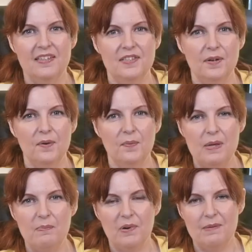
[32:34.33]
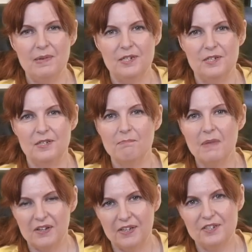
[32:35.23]
So we pretty much
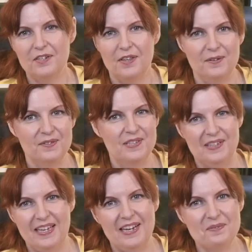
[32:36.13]
demolished those in like...